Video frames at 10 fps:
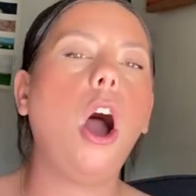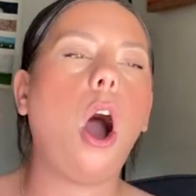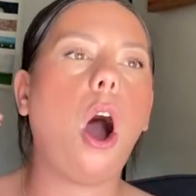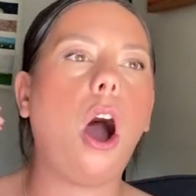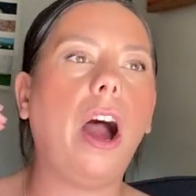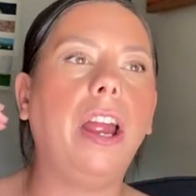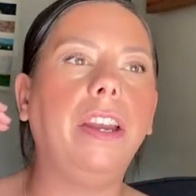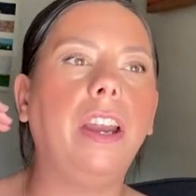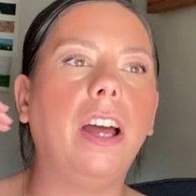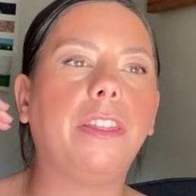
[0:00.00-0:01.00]

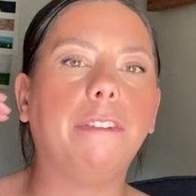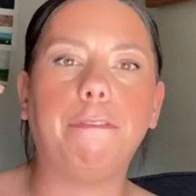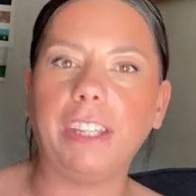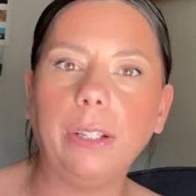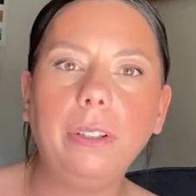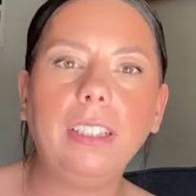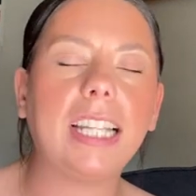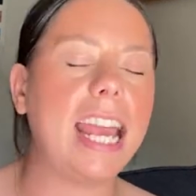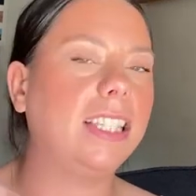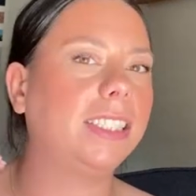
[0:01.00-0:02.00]
on the field
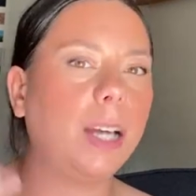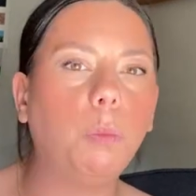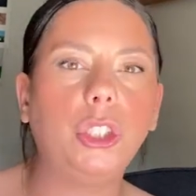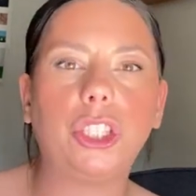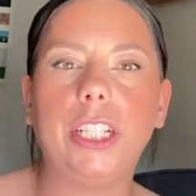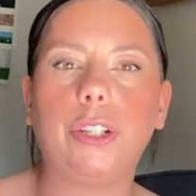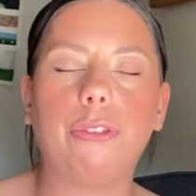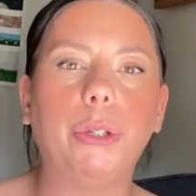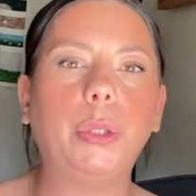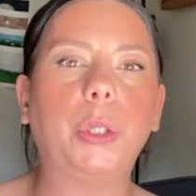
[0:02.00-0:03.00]
and someone tried to
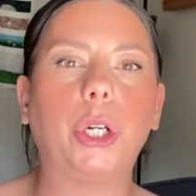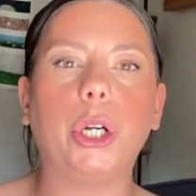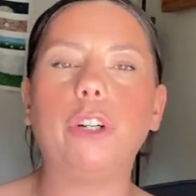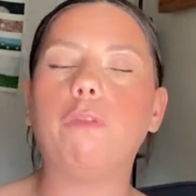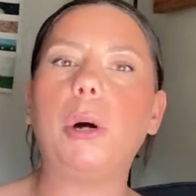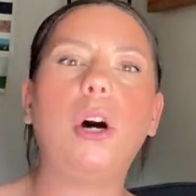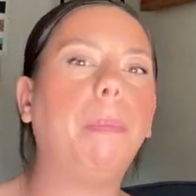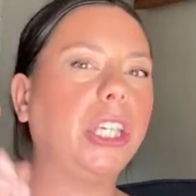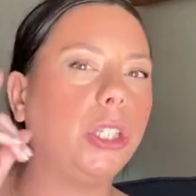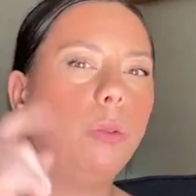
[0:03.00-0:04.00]
throw you a curveball,
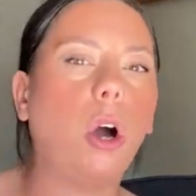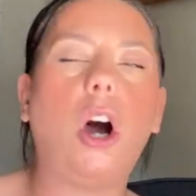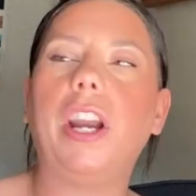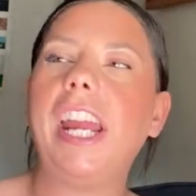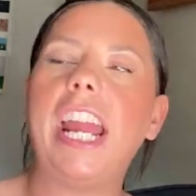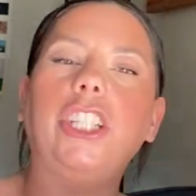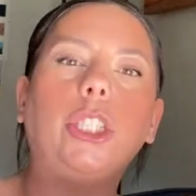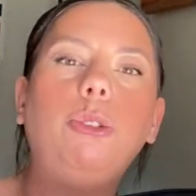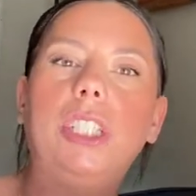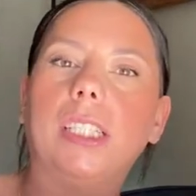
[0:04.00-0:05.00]
but you caught it and
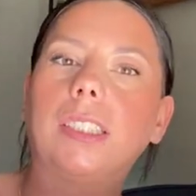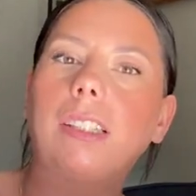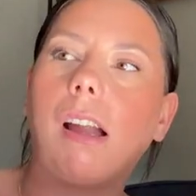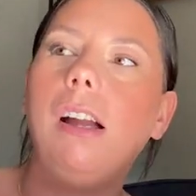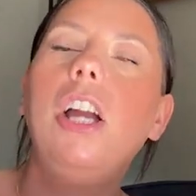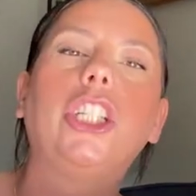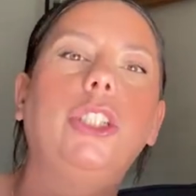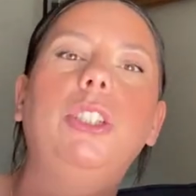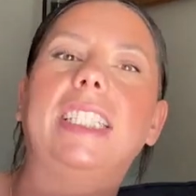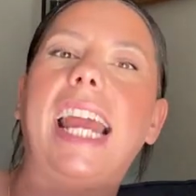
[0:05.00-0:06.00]
you
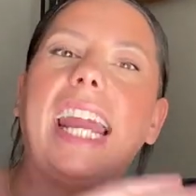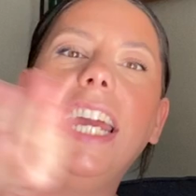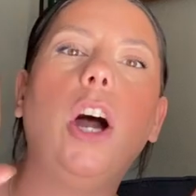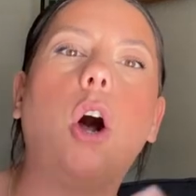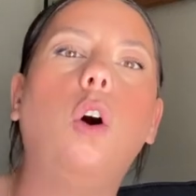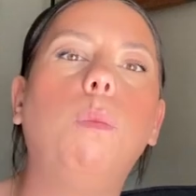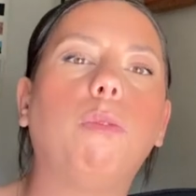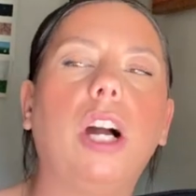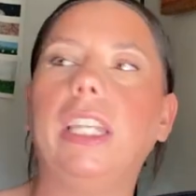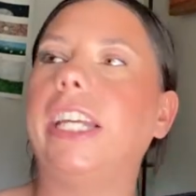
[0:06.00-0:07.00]
just hit a home
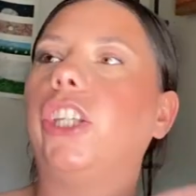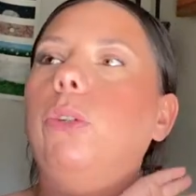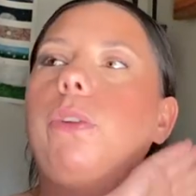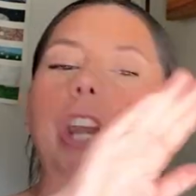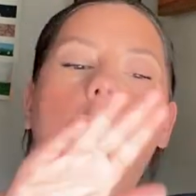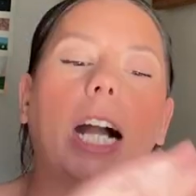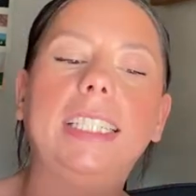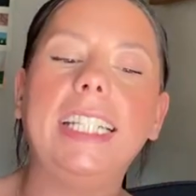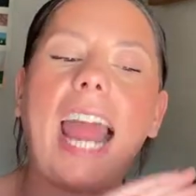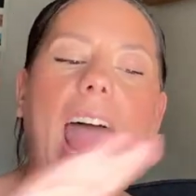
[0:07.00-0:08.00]
run. Like, you
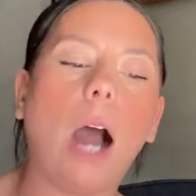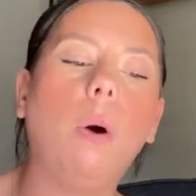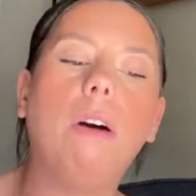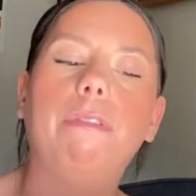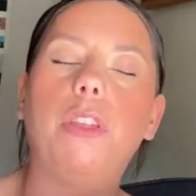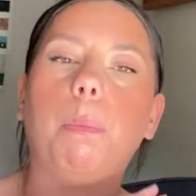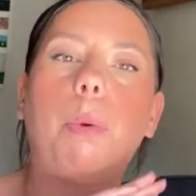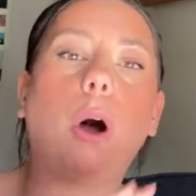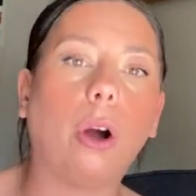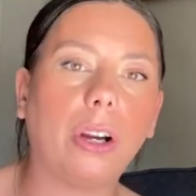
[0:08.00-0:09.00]
knocked it out of the
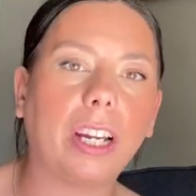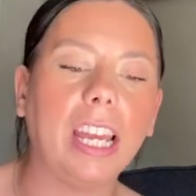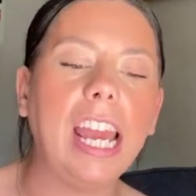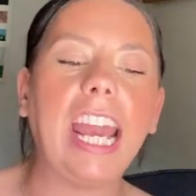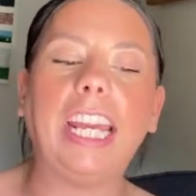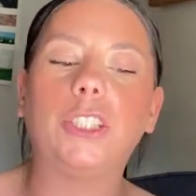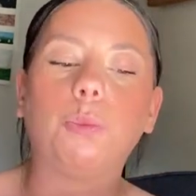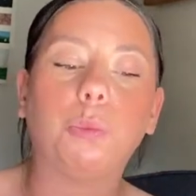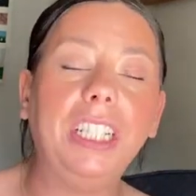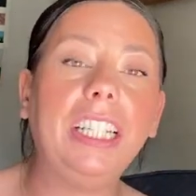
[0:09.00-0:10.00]
park. It's
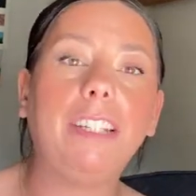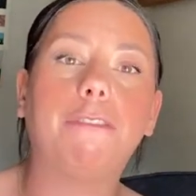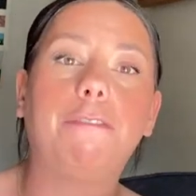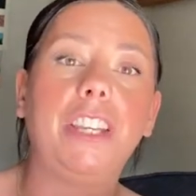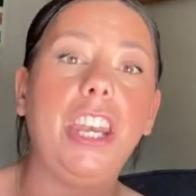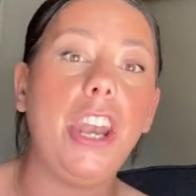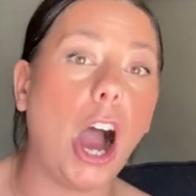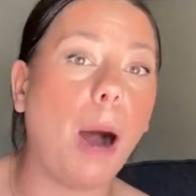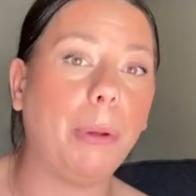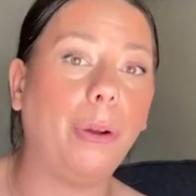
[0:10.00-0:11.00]
really
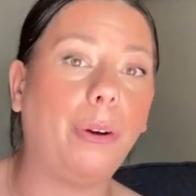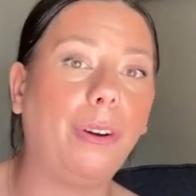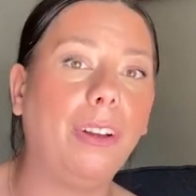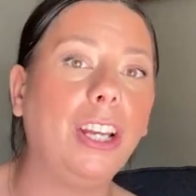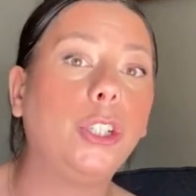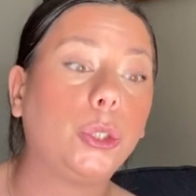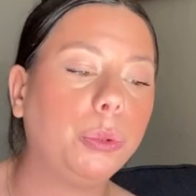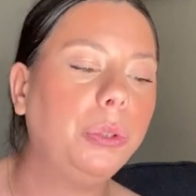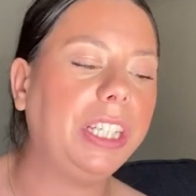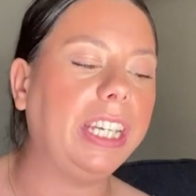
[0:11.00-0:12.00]
phenomenal.
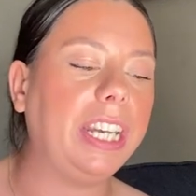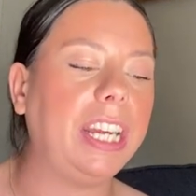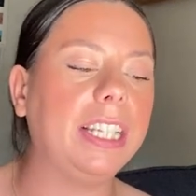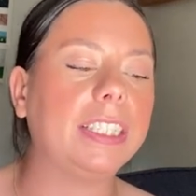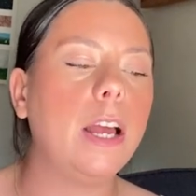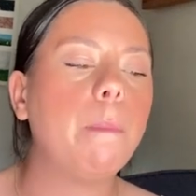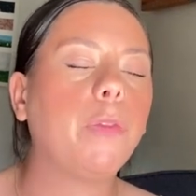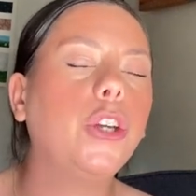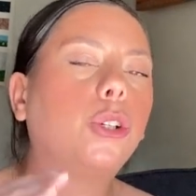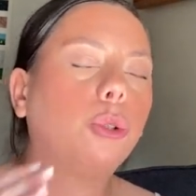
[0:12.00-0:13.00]
Truly it is.
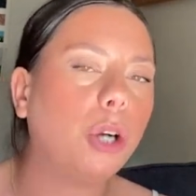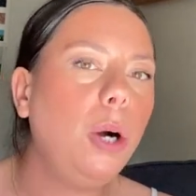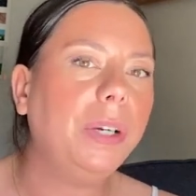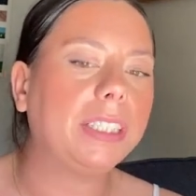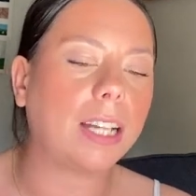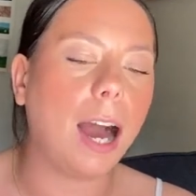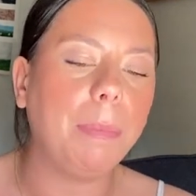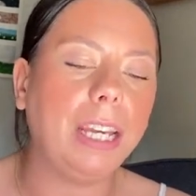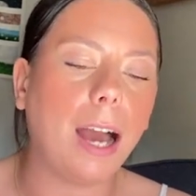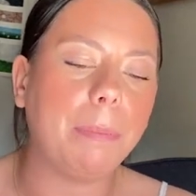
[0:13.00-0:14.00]
The crow is
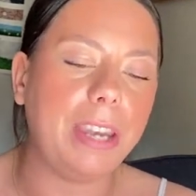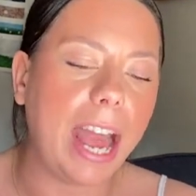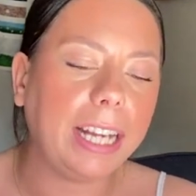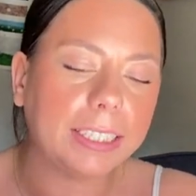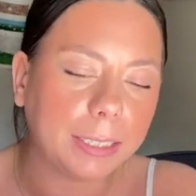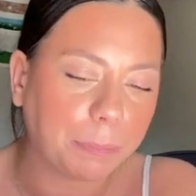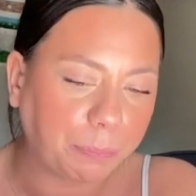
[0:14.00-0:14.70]
coming up next.